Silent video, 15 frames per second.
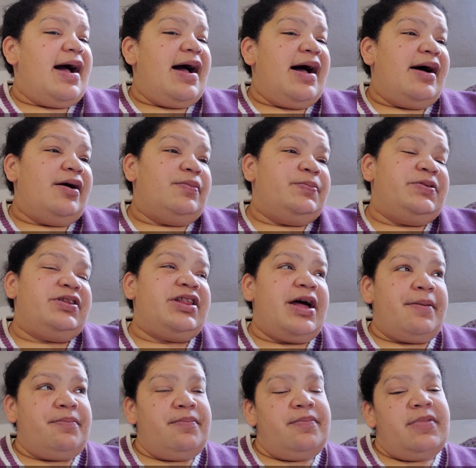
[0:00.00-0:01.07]
helped
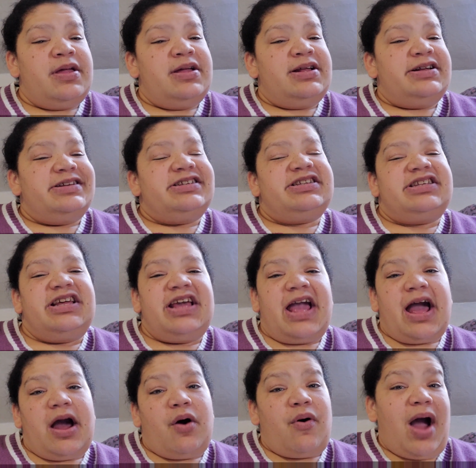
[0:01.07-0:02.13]
them see
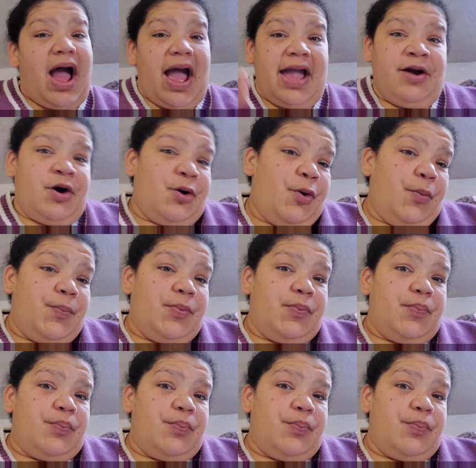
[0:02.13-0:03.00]
how I cope